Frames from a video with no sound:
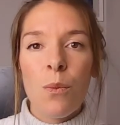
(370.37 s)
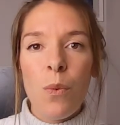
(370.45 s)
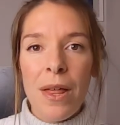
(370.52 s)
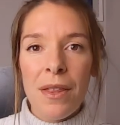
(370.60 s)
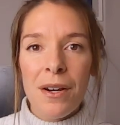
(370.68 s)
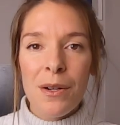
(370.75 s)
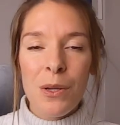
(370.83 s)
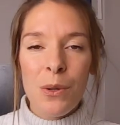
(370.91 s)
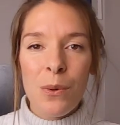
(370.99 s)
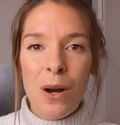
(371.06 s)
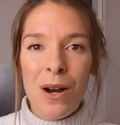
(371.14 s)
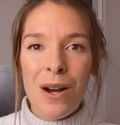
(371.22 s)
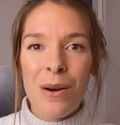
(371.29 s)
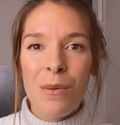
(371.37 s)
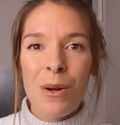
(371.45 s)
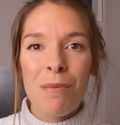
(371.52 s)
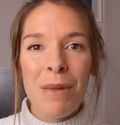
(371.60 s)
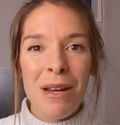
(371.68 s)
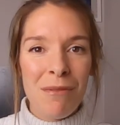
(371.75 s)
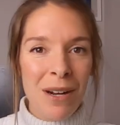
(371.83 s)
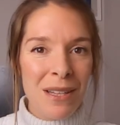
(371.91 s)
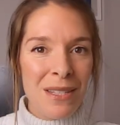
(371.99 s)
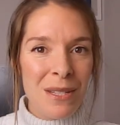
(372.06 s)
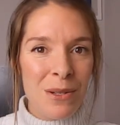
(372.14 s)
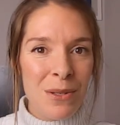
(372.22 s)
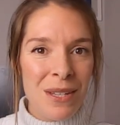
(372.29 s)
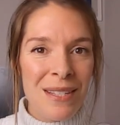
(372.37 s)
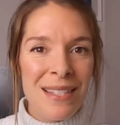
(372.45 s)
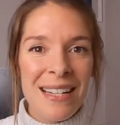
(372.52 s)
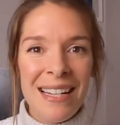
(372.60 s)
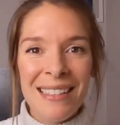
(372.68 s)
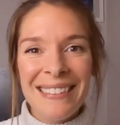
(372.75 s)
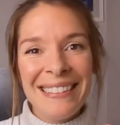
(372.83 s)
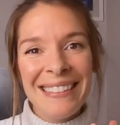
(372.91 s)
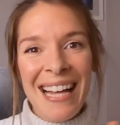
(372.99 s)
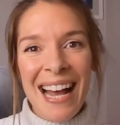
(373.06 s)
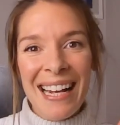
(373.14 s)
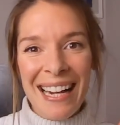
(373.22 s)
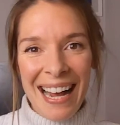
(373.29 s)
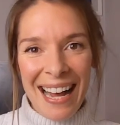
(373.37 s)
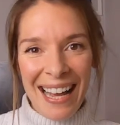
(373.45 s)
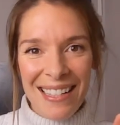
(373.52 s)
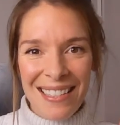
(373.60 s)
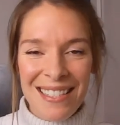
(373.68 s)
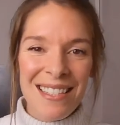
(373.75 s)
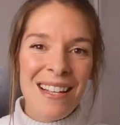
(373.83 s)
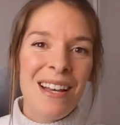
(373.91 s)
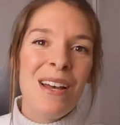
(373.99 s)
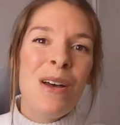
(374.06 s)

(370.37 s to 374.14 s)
Whether you are one of my friends who's listening, hi guys,